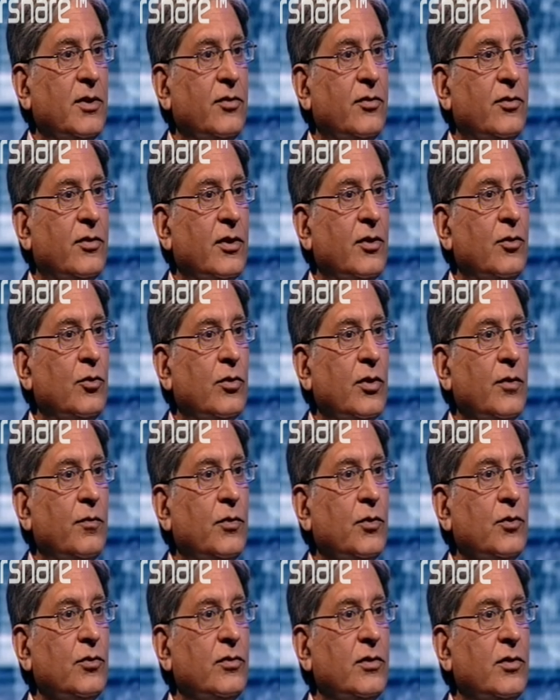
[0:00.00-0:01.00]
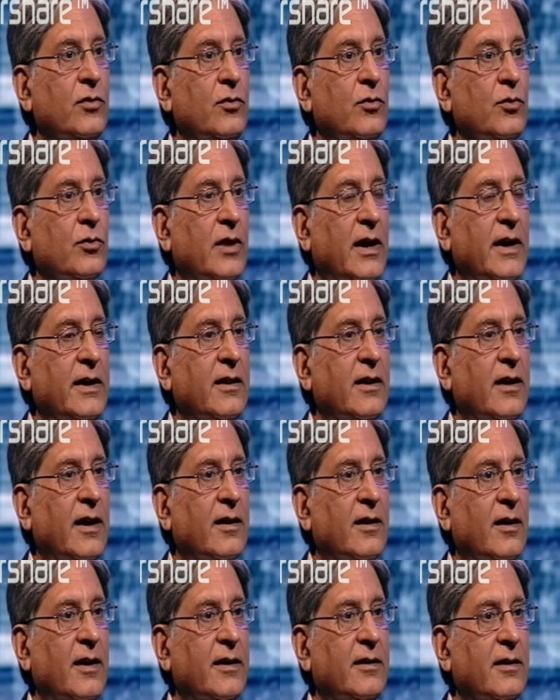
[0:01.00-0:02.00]
Minister who refuses to write
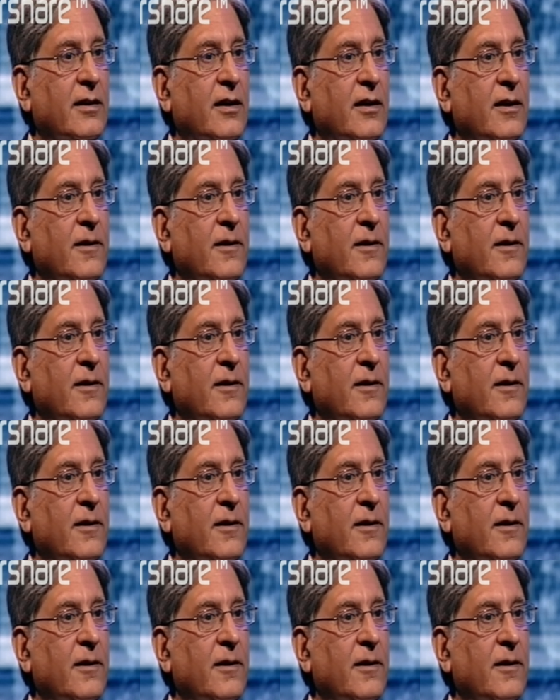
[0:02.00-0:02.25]
that letter.